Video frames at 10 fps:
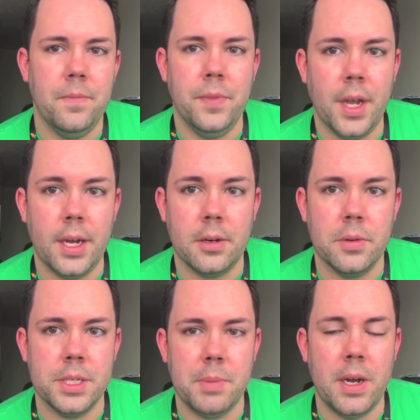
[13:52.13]
not
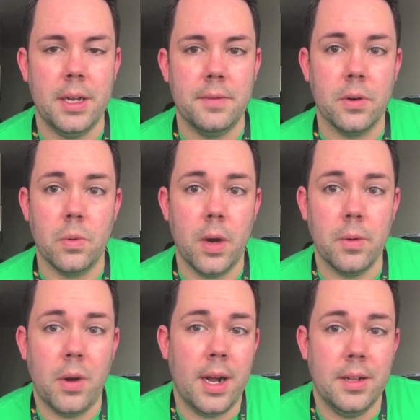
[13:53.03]
respond for quite a
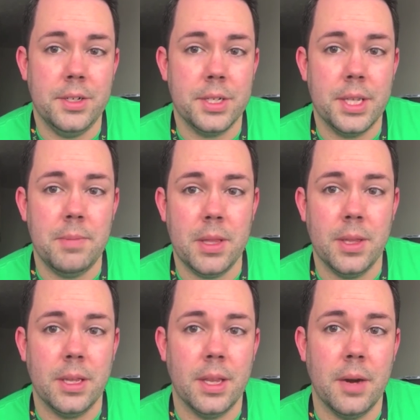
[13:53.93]
while and just let me
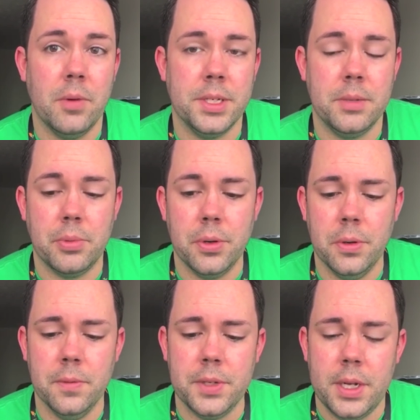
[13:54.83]
think that I wasn't
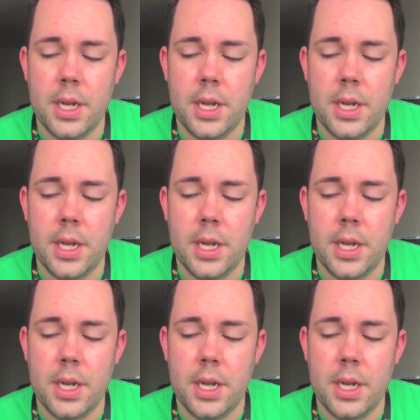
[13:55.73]
approved.